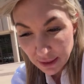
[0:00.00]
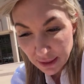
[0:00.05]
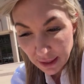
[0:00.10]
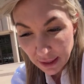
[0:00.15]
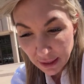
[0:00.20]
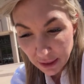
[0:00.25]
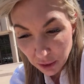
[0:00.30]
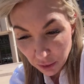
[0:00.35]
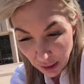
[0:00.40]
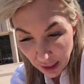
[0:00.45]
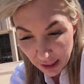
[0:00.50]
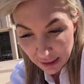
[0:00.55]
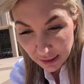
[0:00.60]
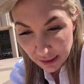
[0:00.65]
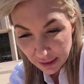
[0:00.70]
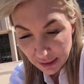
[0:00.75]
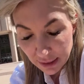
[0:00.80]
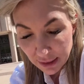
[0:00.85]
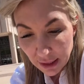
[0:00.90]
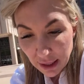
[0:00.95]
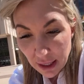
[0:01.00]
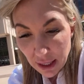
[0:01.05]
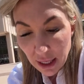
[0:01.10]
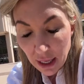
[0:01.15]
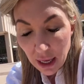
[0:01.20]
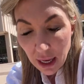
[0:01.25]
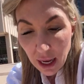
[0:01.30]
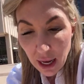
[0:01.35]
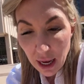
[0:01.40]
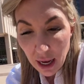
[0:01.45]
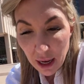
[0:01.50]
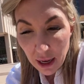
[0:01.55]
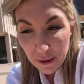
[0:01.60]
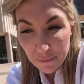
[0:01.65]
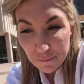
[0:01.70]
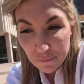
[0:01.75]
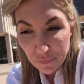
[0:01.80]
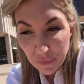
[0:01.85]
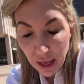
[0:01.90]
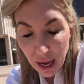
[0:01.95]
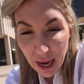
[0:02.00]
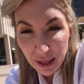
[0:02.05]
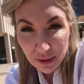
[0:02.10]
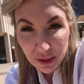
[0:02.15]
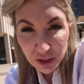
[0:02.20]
they granted at